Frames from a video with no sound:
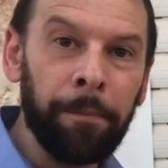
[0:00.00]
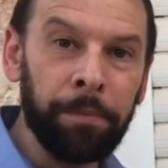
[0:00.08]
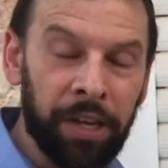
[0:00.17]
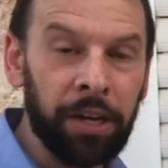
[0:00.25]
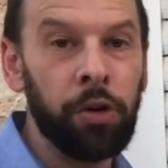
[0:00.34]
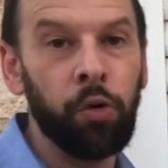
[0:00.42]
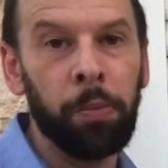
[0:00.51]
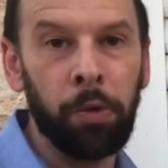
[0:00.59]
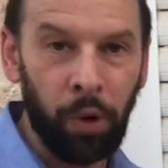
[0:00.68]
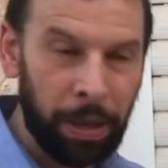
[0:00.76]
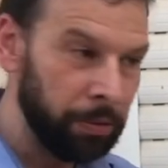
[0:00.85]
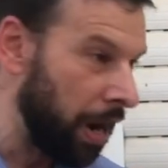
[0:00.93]
in a normal
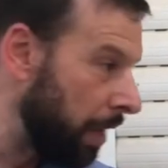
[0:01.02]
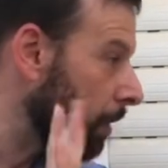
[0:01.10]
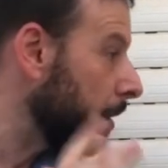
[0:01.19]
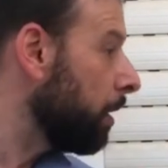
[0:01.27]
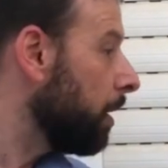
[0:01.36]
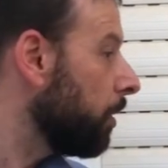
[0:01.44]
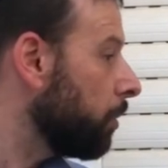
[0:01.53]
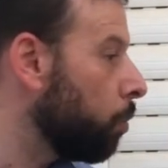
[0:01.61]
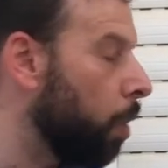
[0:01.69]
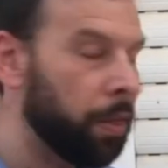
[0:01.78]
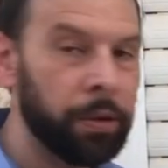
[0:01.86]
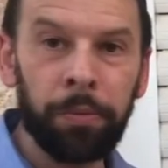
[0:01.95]
way, but rather to
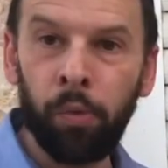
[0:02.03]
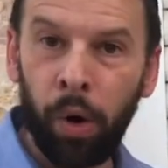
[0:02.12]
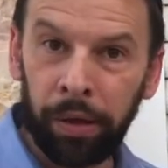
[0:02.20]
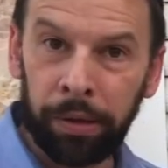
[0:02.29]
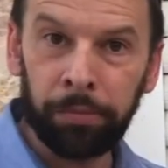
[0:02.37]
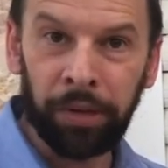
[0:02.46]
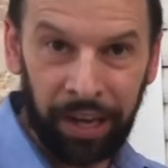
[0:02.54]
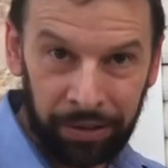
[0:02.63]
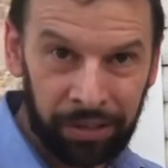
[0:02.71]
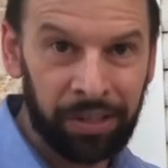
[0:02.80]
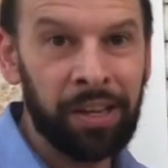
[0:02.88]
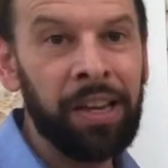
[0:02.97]
water them
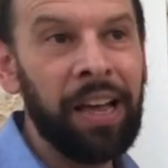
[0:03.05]
less.